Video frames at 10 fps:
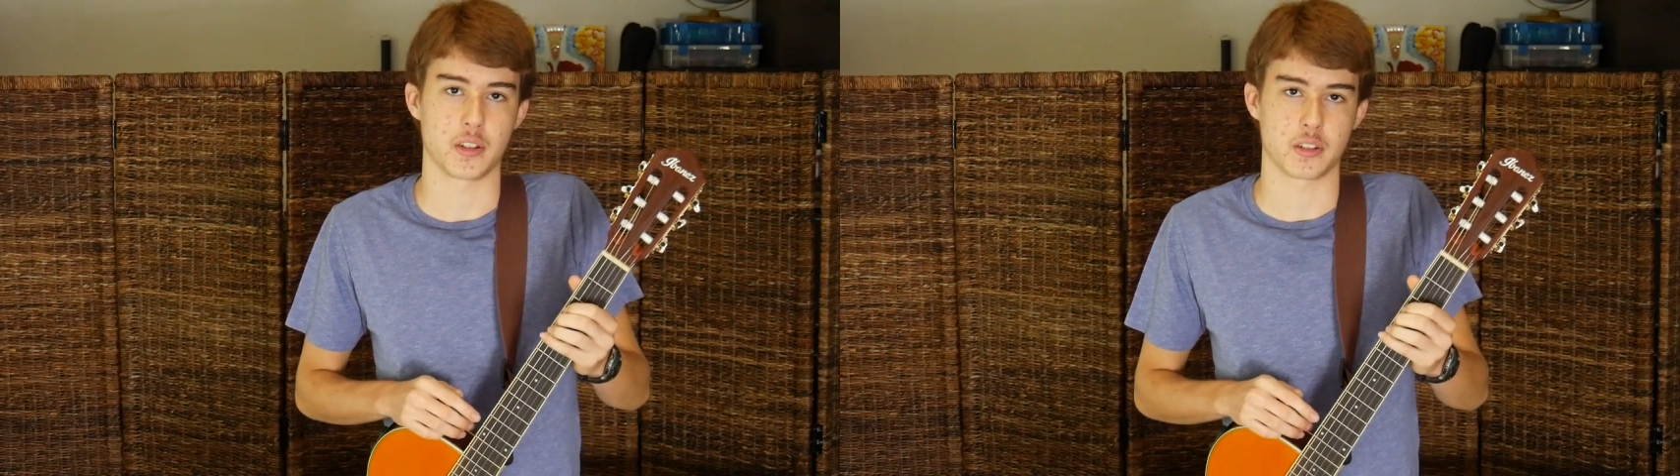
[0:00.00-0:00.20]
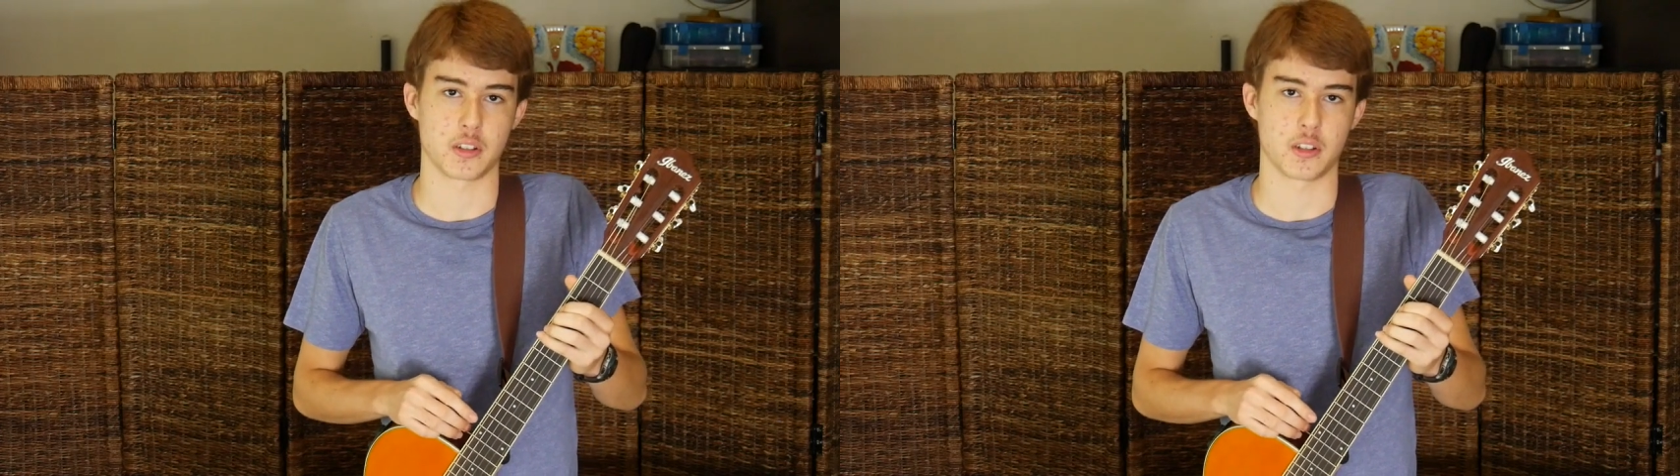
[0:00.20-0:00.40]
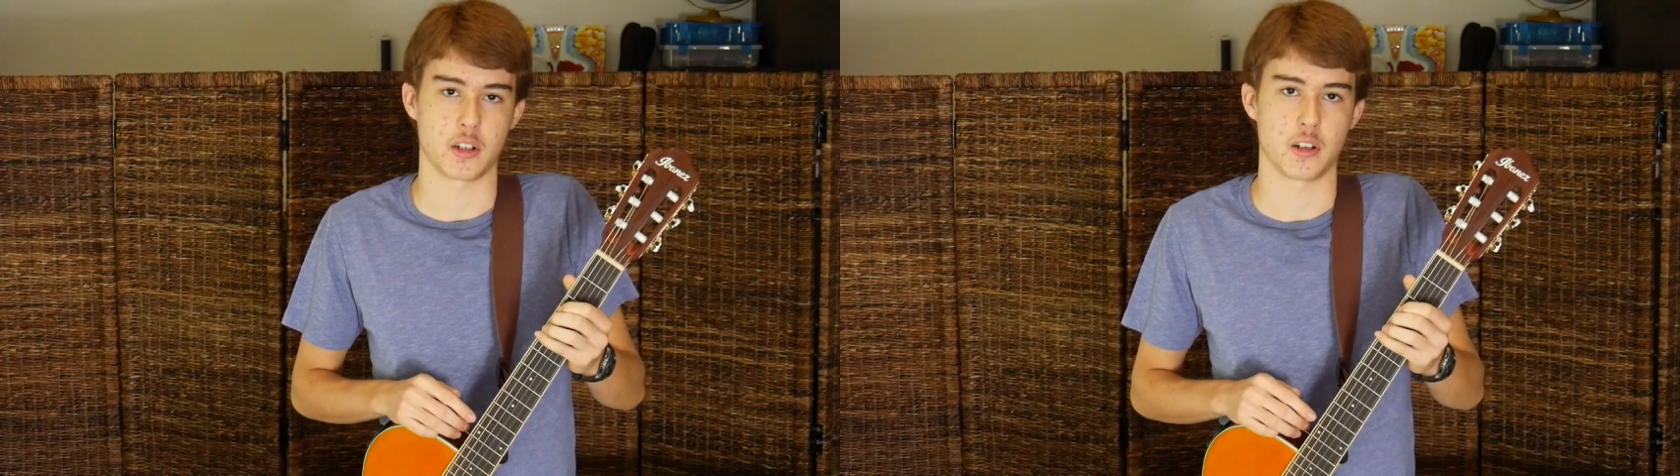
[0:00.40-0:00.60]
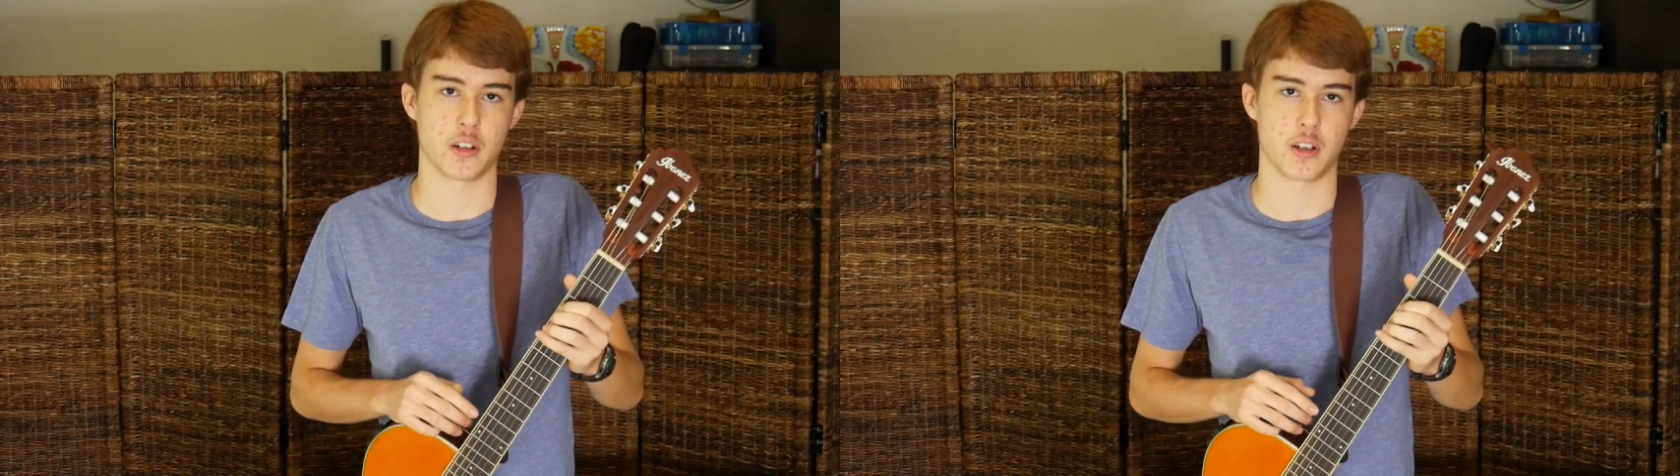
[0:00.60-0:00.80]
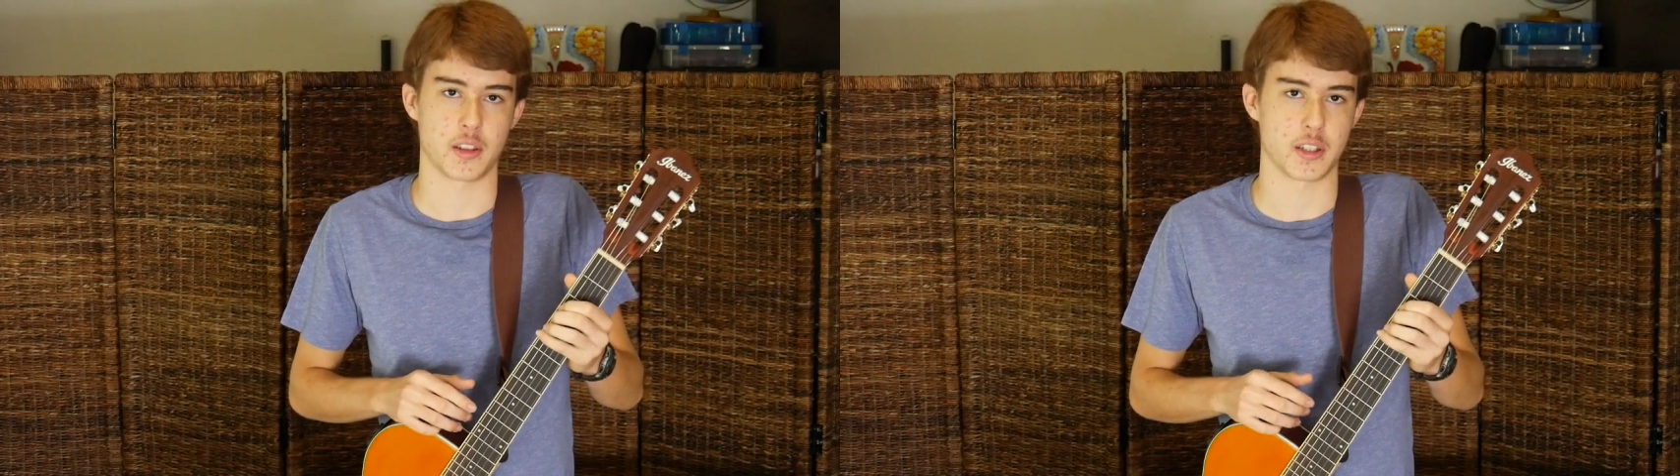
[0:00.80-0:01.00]
this guitar.
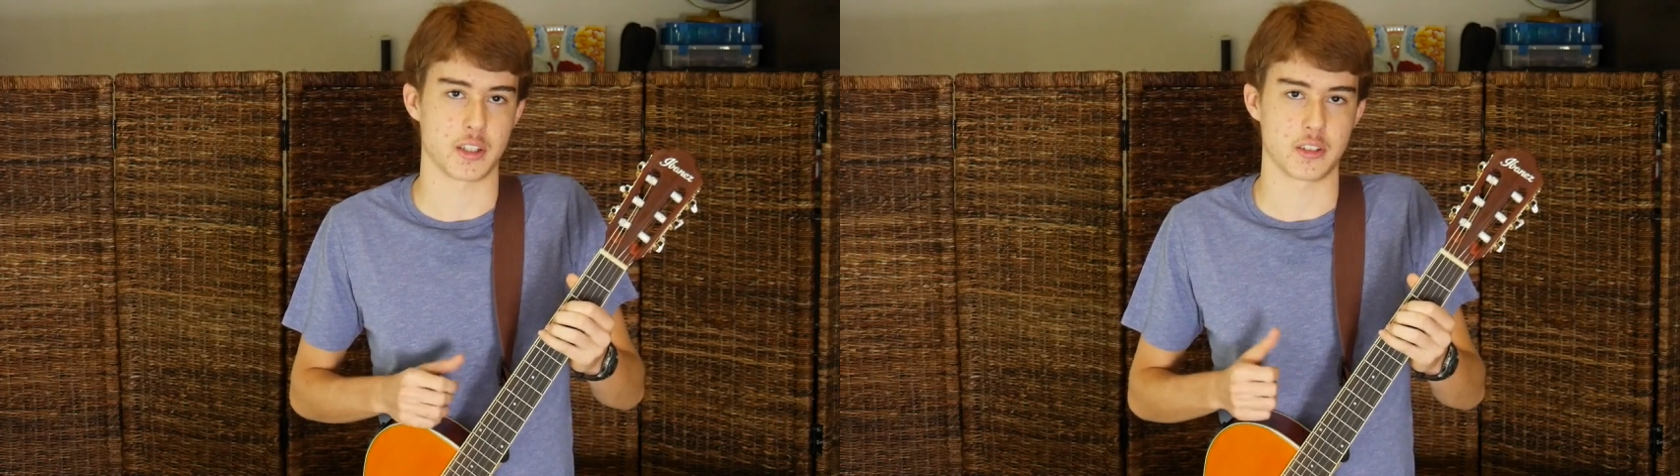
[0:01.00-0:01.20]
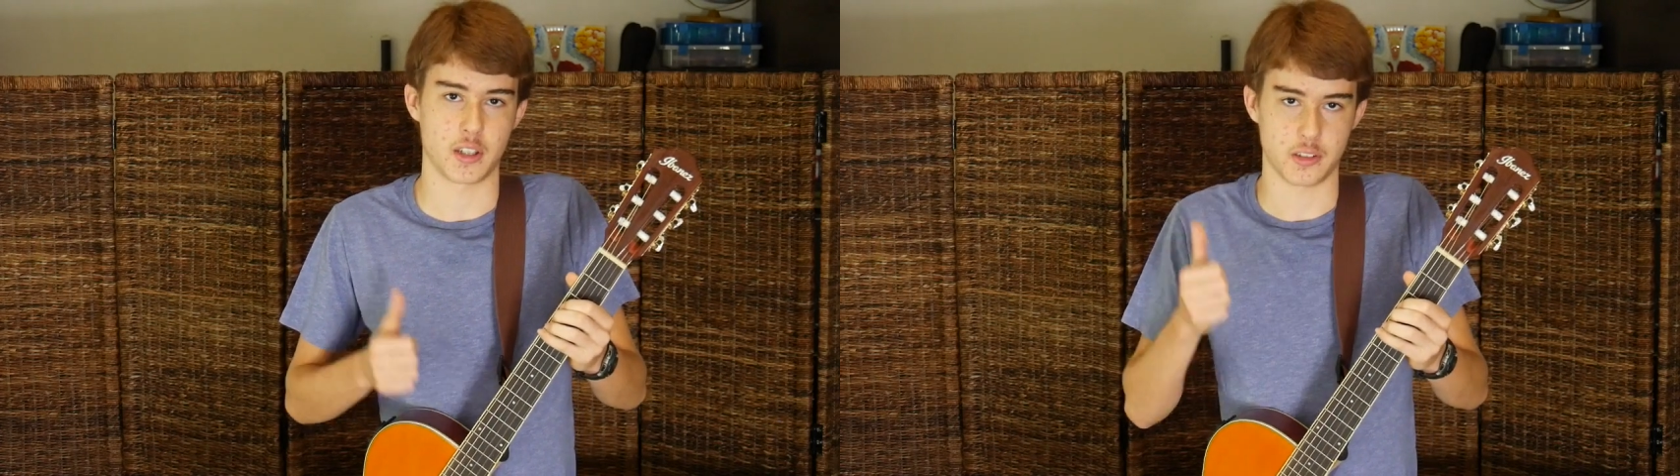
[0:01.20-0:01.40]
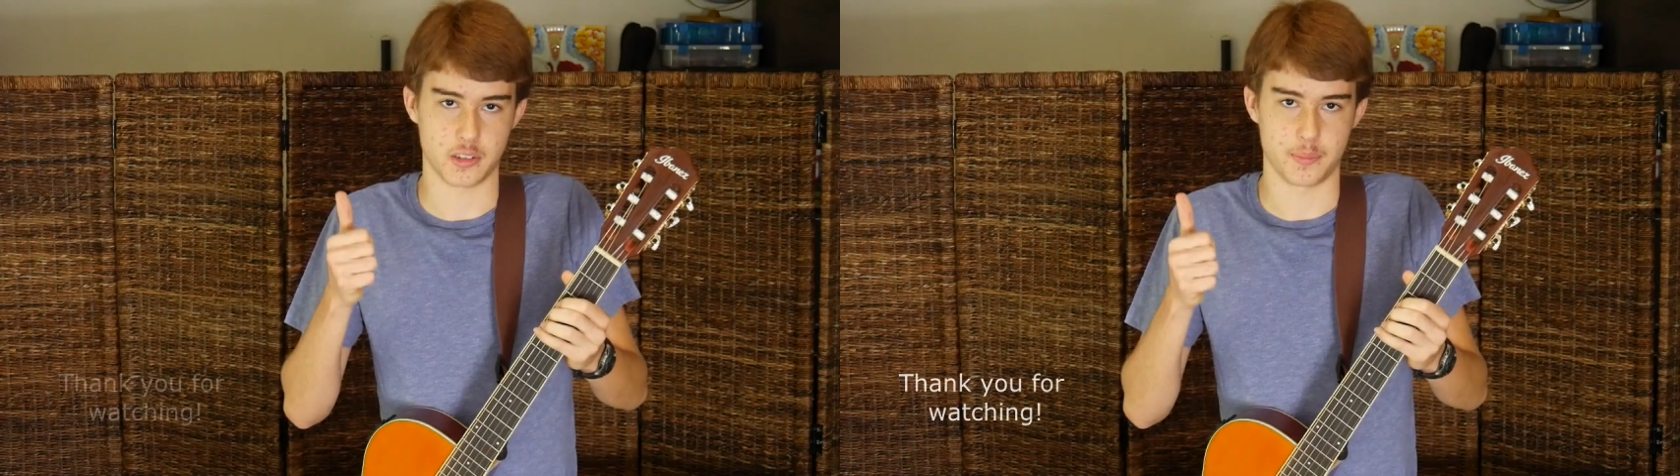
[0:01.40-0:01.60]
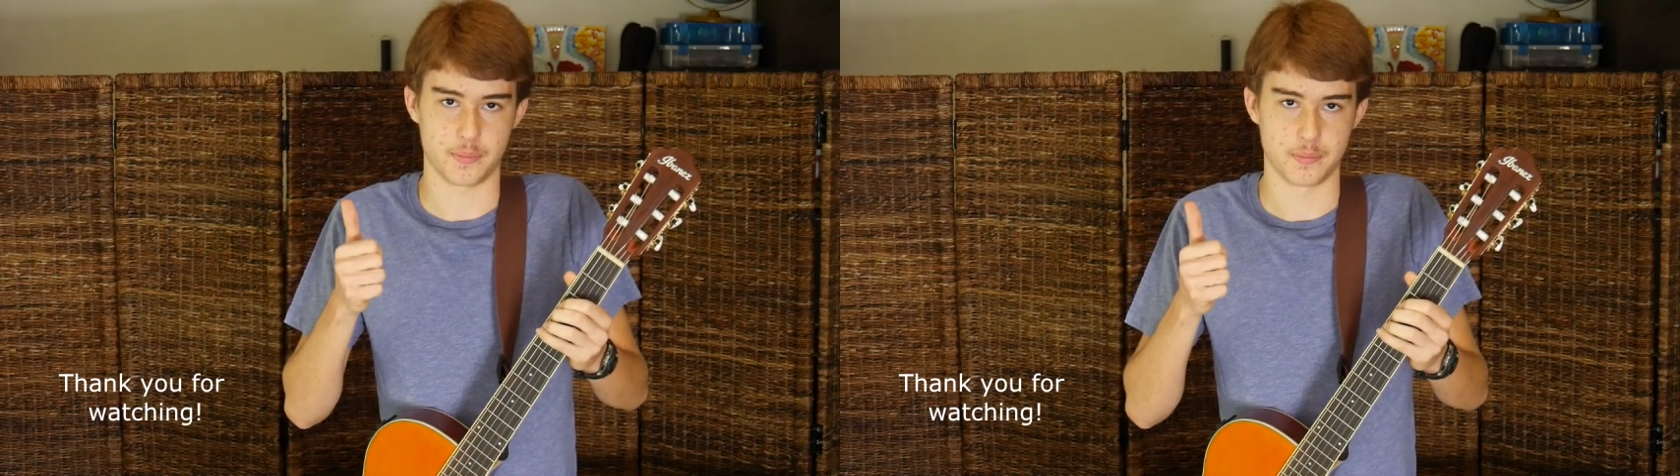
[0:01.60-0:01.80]
I think it's awesome.